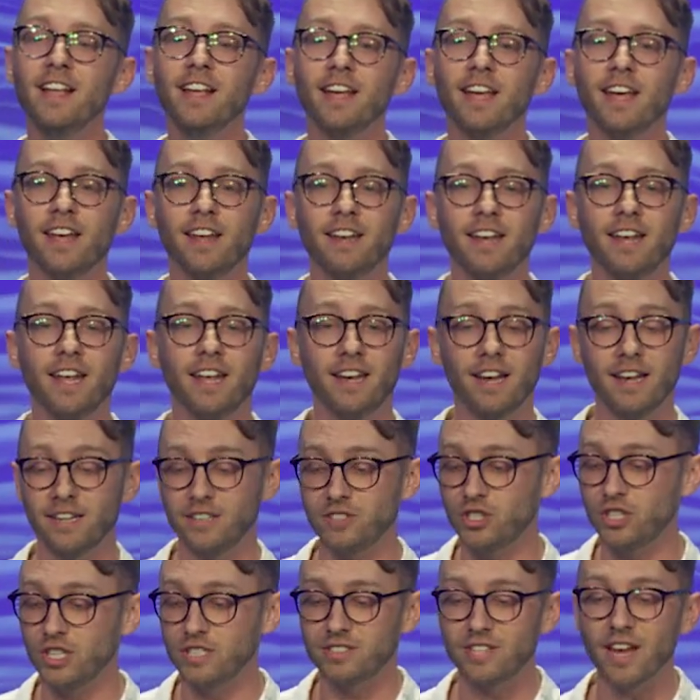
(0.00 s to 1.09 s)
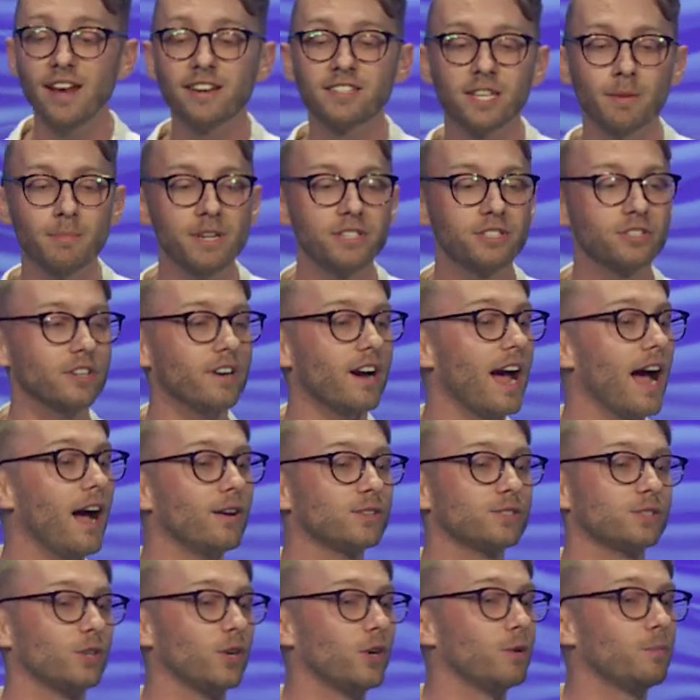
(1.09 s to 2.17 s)
And, and, and she takes him into her
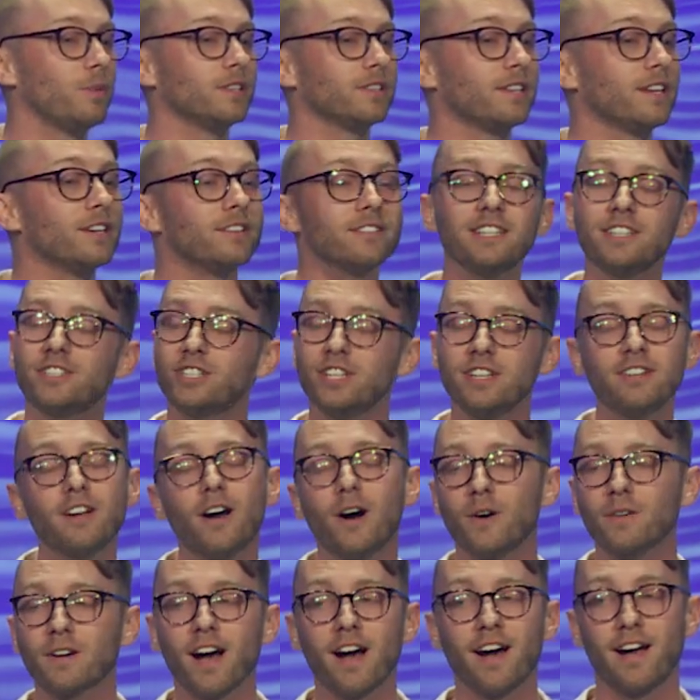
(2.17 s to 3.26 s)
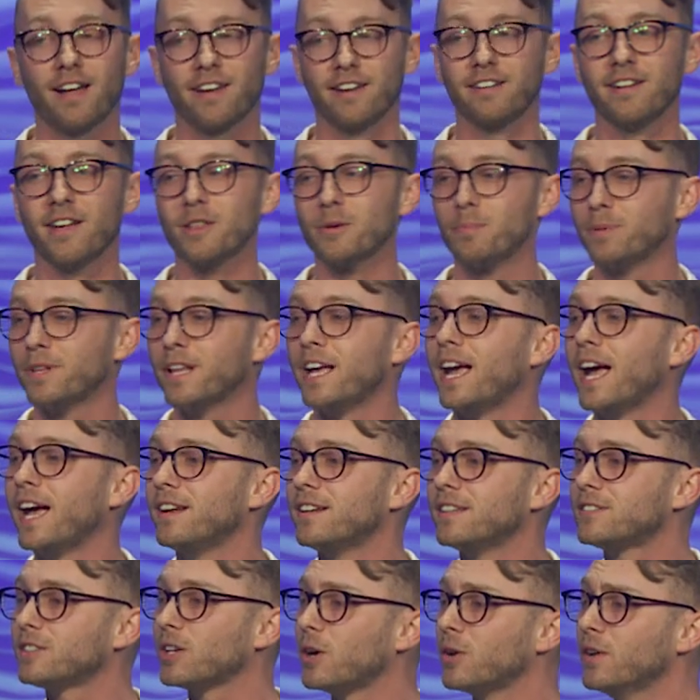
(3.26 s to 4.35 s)
household, but little did she know, God had another plan.
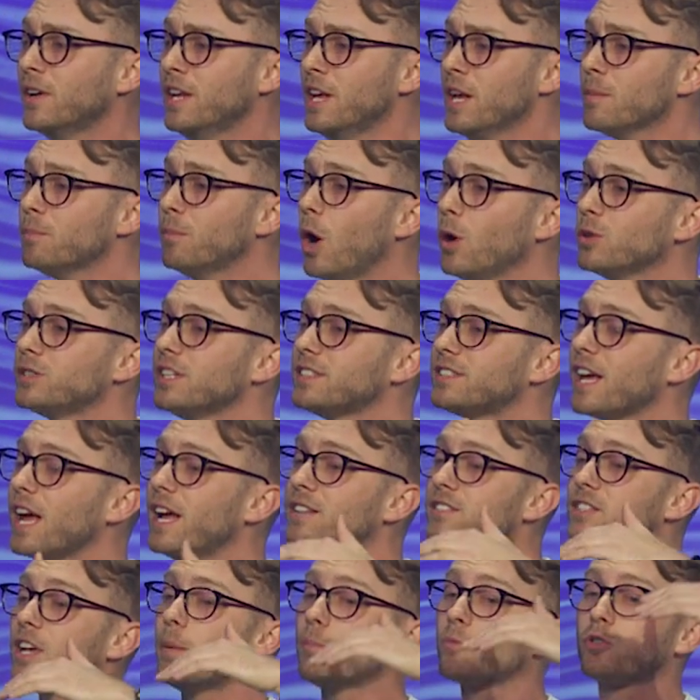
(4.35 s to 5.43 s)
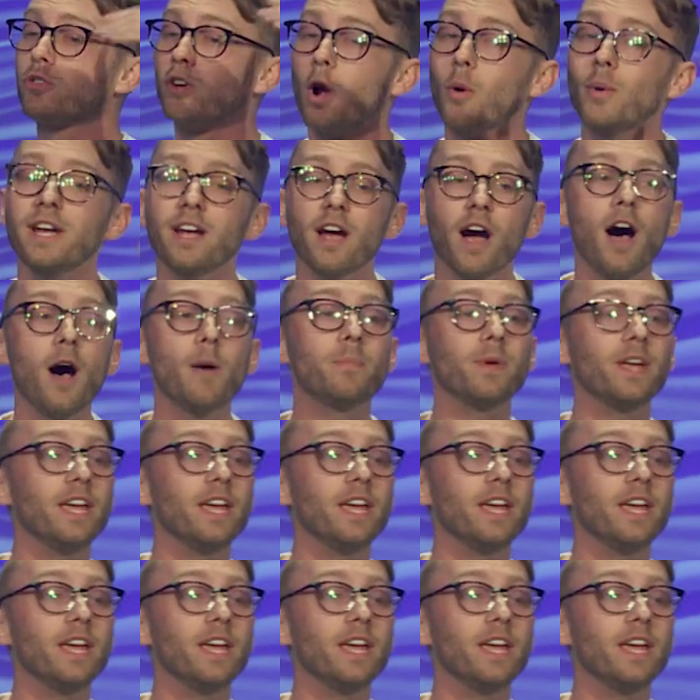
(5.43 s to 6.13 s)
And so Moses ends up growing up